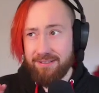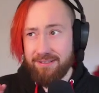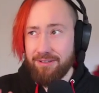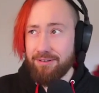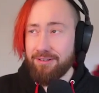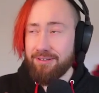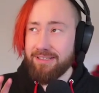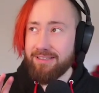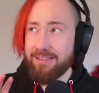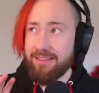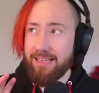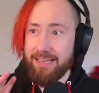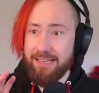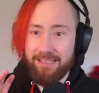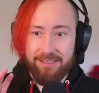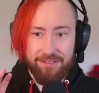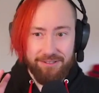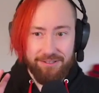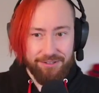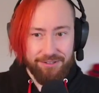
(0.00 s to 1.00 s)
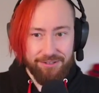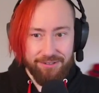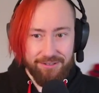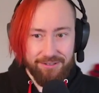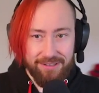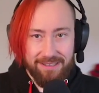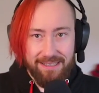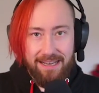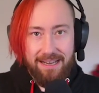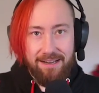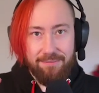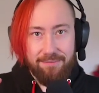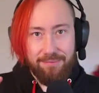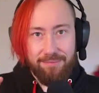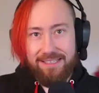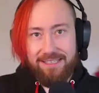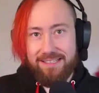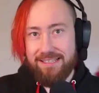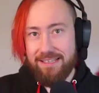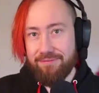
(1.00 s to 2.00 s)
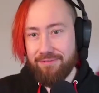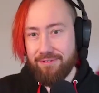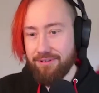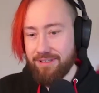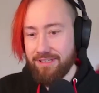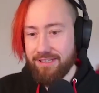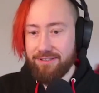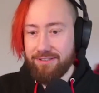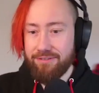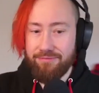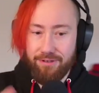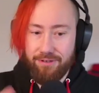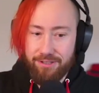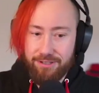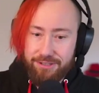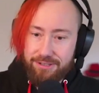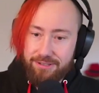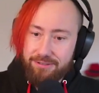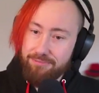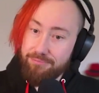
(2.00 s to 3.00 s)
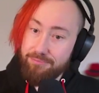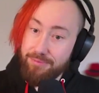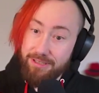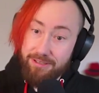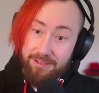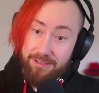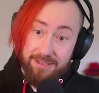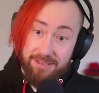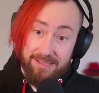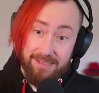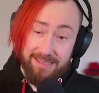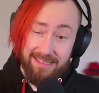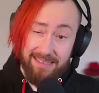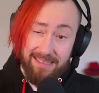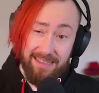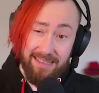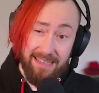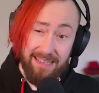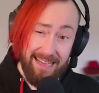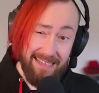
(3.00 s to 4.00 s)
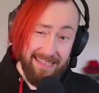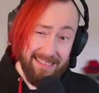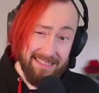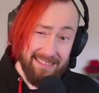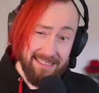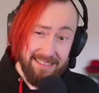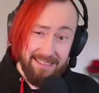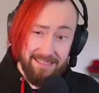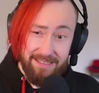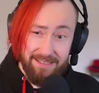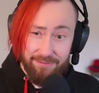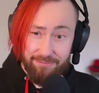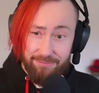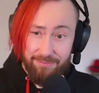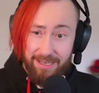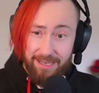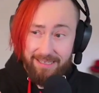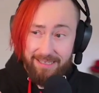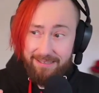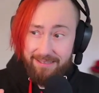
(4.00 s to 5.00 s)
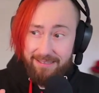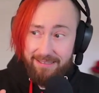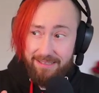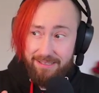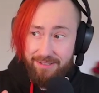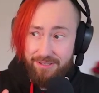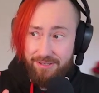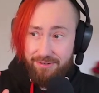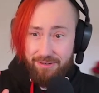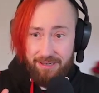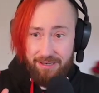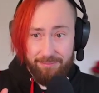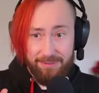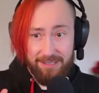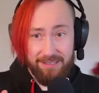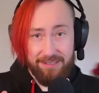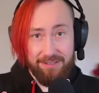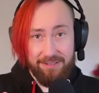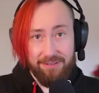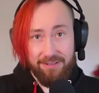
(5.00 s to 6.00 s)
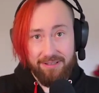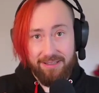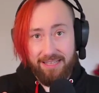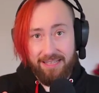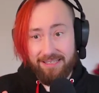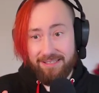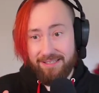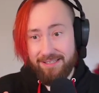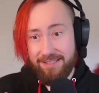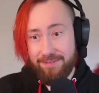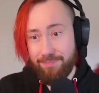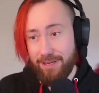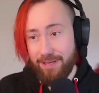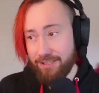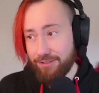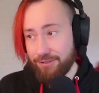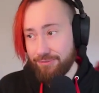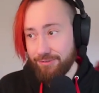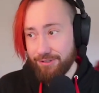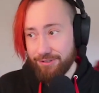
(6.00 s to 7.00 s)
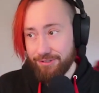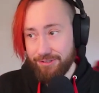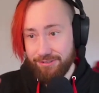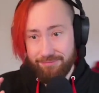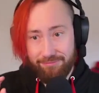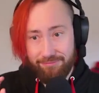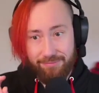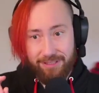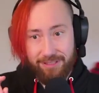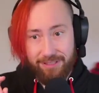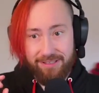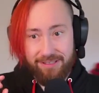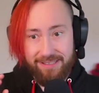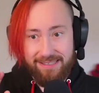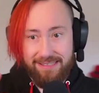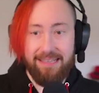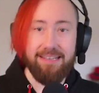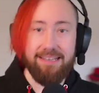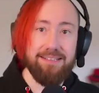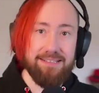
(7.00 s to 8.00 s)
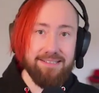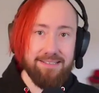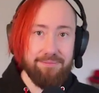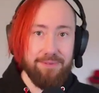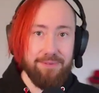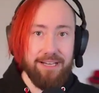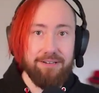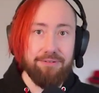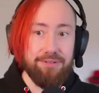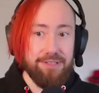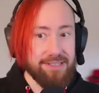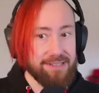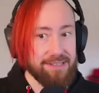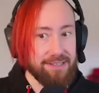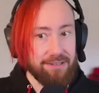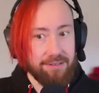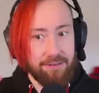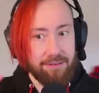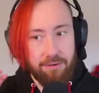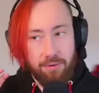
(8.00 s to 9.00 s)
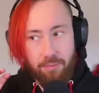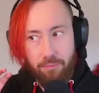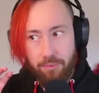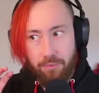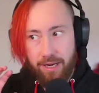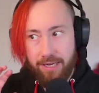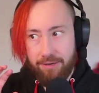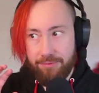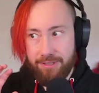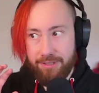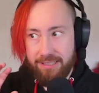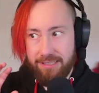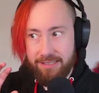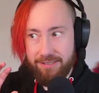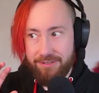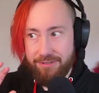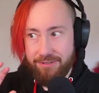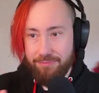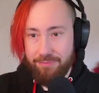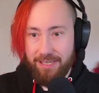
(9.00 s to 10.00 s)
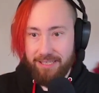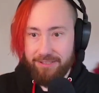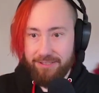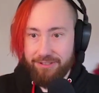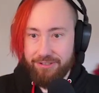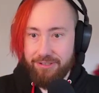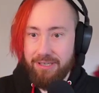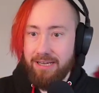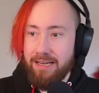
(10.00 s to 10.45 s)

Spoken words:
look like it should, please have a look at your version because likely you might need to update to the latest patch version because that is the main reason why we needed to patch.